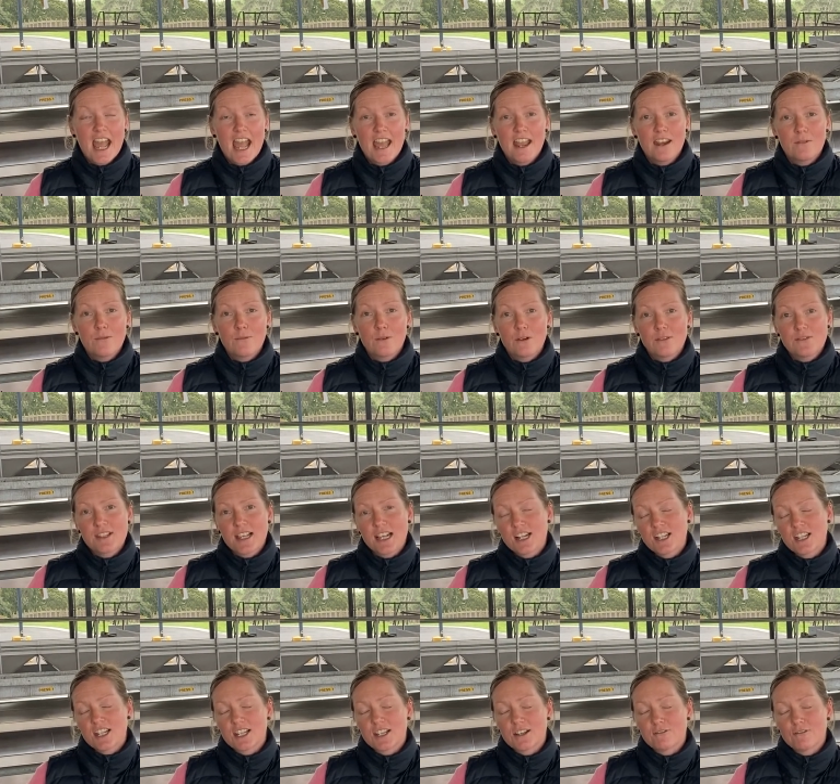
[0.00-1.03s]
and was
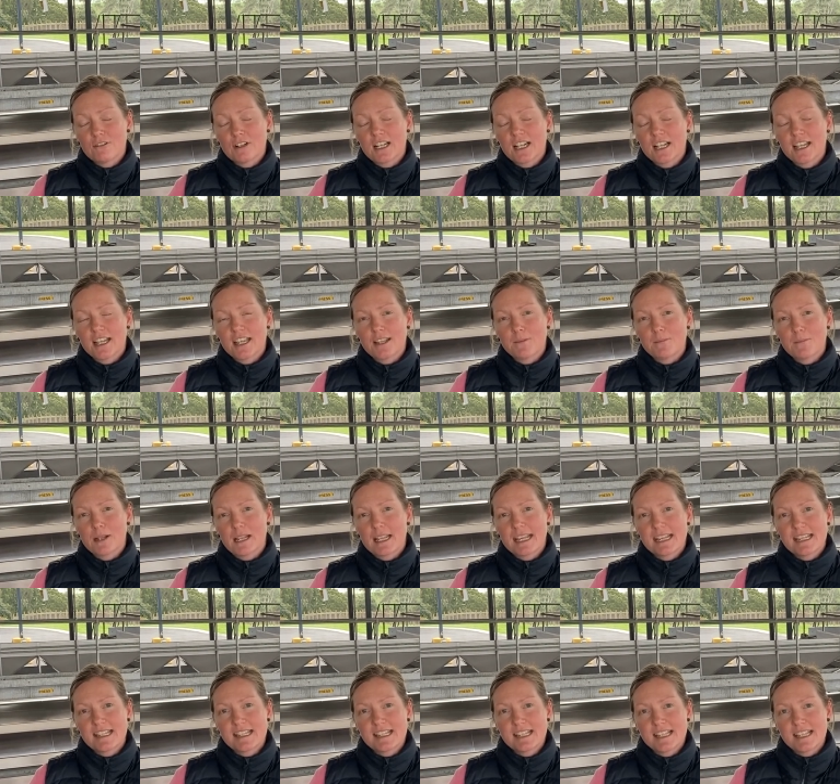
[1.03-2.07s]
actually really
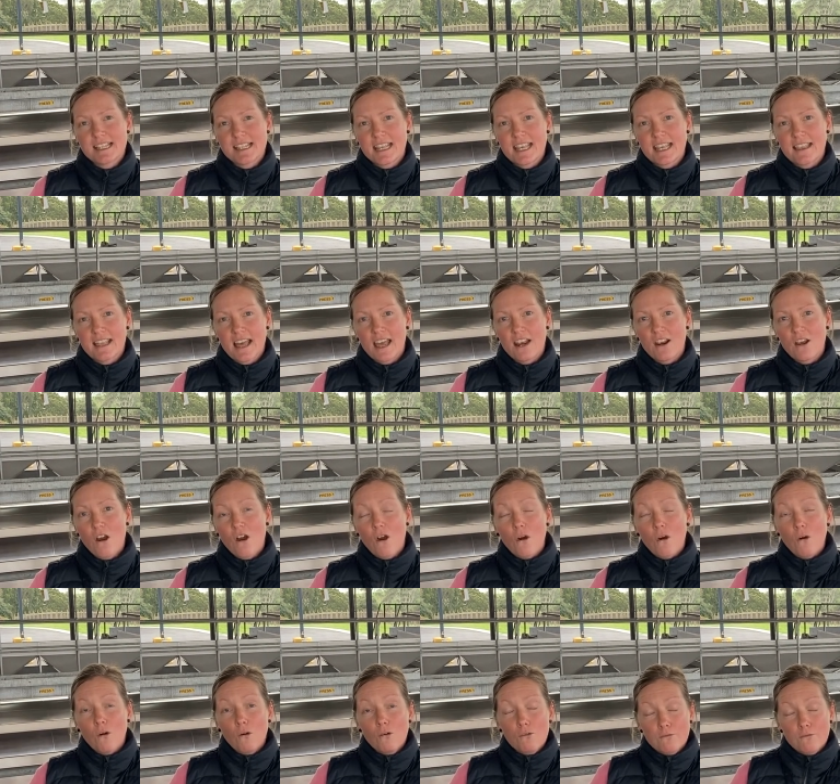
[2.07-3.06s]
pleased to see that all